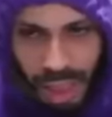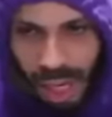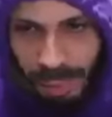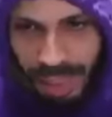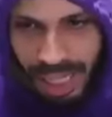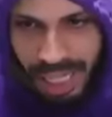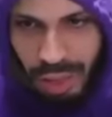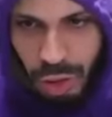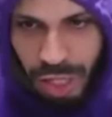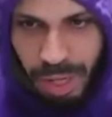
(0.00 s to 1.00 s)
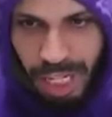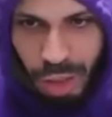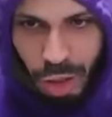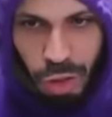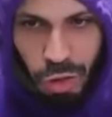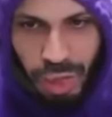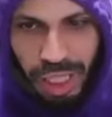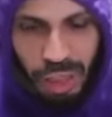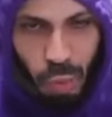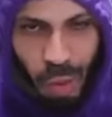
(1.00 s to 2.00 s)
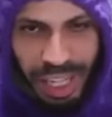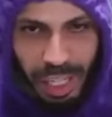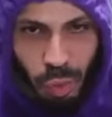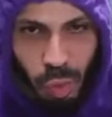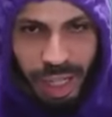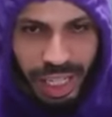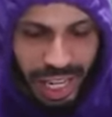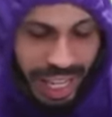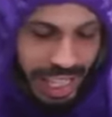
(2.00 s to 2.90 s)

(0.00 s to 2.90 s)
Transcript: I'm gonna let Draymond shoot. He's whited one, and